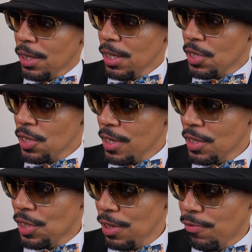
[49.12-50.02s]
This
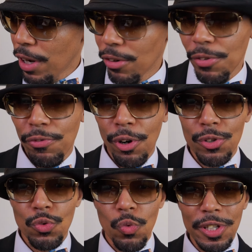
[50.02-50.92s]
is the very
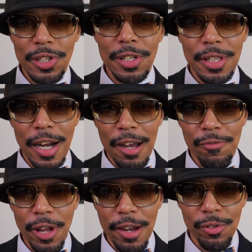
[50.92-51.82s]
first whiskey that
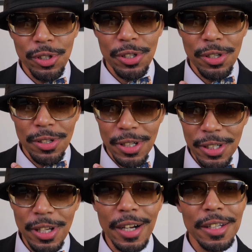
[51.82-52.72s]
I've ever
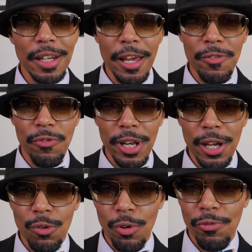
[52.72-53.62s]
conducted a
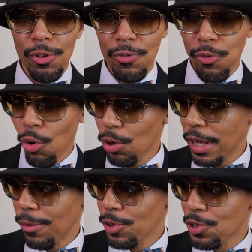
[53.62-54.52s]
video review for.
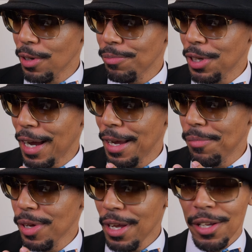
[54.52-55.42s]
That was
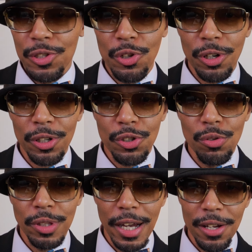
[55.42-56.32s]
sometime circa
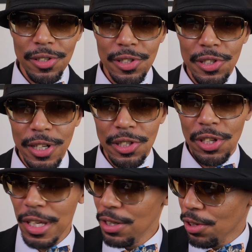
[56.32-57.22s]

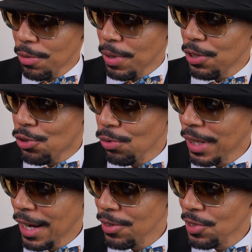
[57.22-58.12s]
2016, could have been
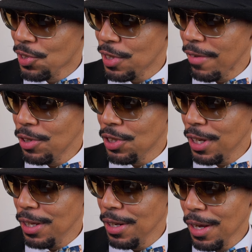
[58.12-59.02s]

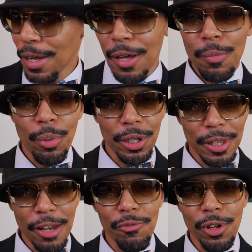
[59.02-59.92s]
2017,
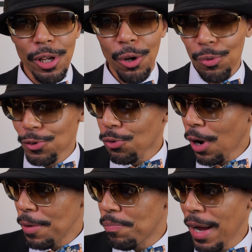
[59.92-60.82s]
but that video was
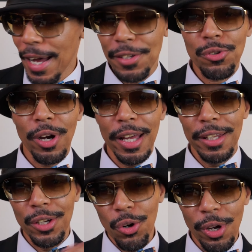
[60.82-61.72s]
quite bad, so I
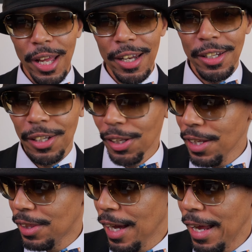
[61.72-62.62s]
had to go ahead and
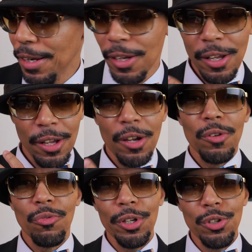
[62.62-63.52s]
delete that,
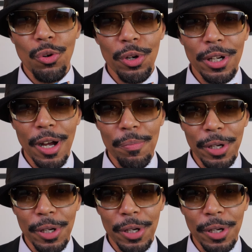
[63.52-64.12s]
redoing it up